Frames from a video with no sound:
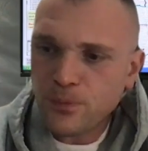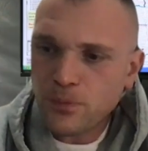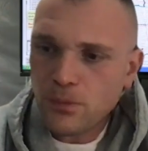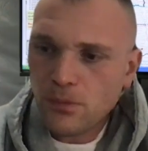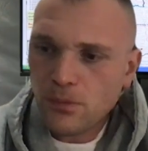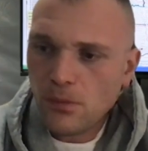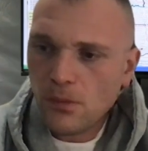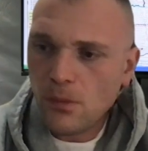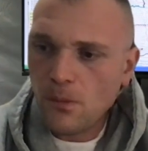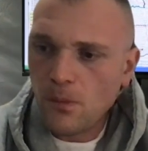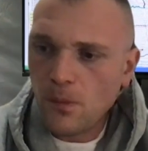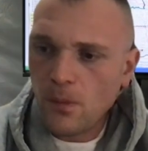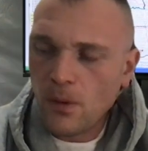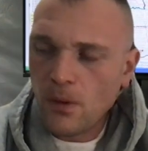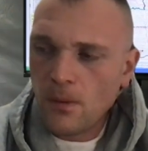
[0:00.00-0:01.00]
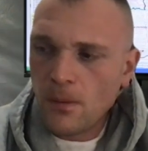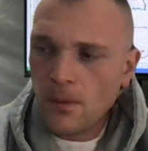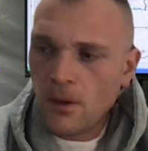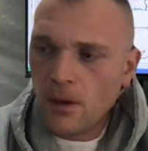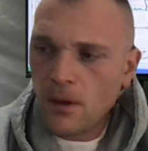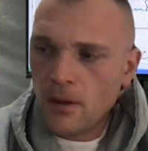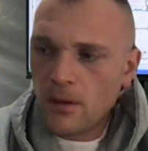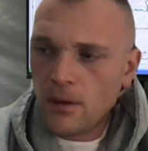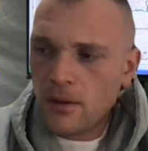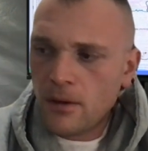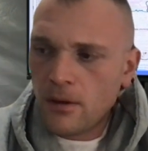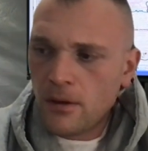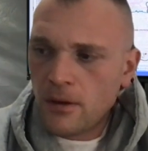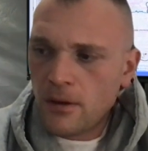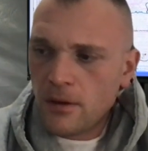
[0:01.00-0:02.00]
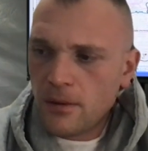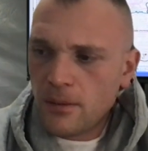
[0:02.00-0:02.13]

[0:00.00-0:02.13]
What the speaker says: No one is speaking in this clip.